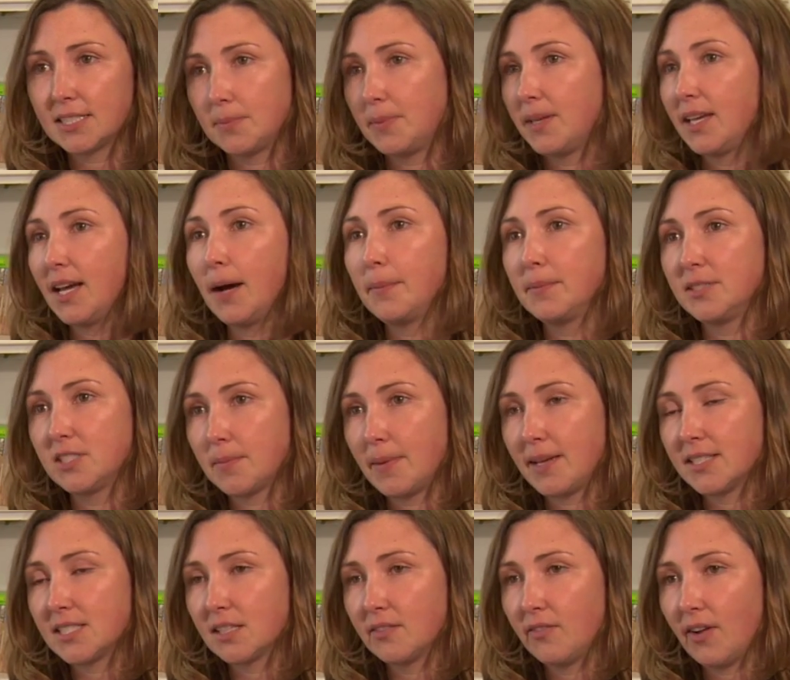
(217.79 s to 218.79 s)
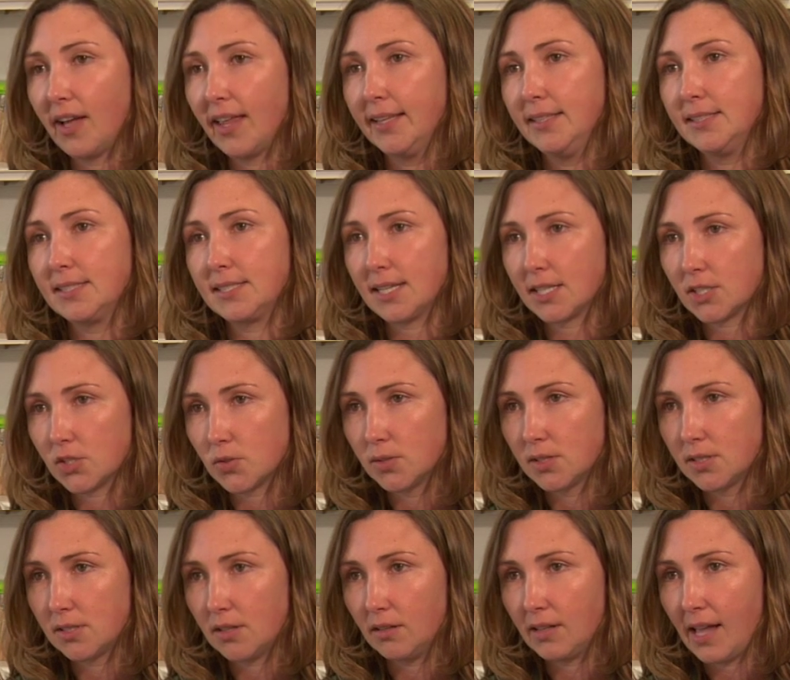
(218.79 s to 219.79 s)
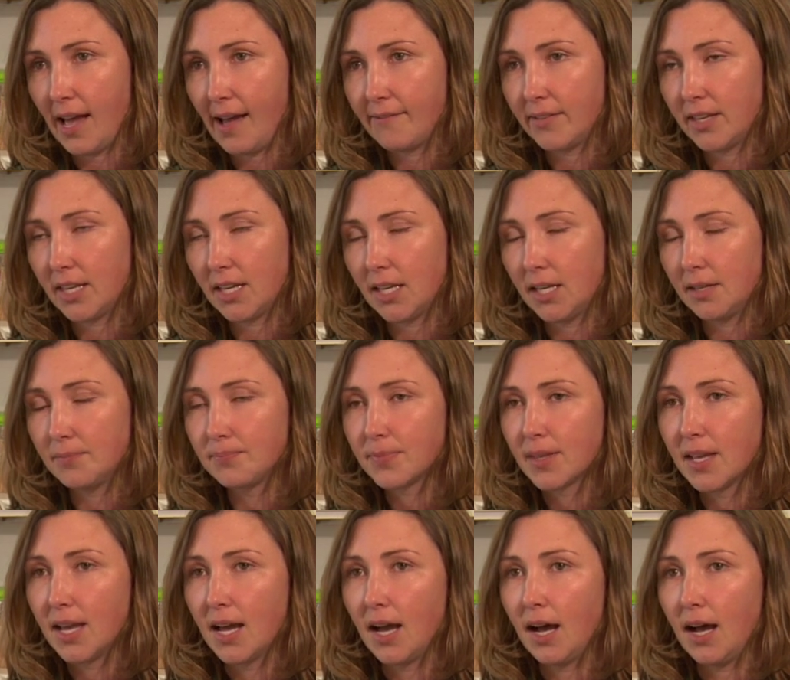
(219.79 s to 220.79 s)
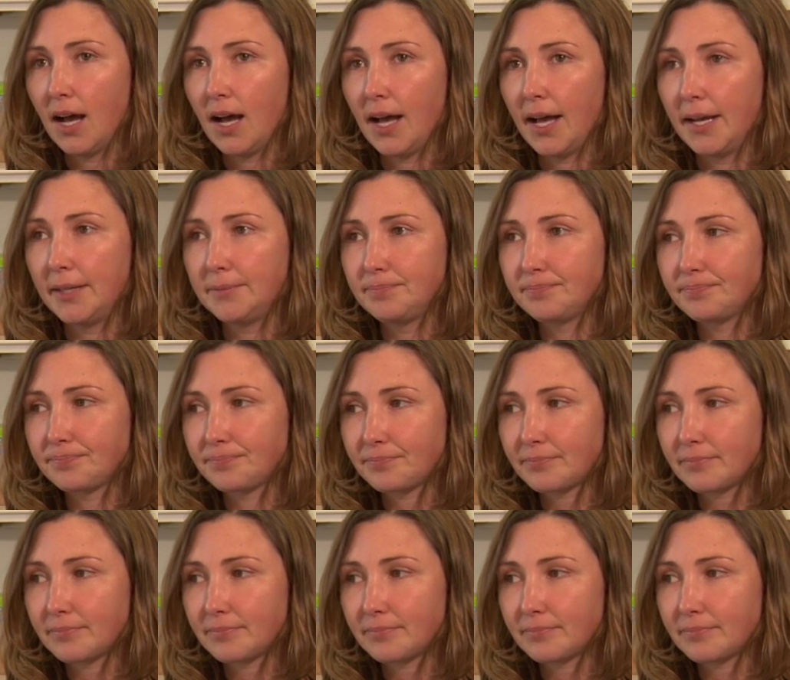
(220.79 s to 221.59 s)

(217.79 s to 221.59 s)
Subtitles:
to become a domestic violence sexual assault advocate. From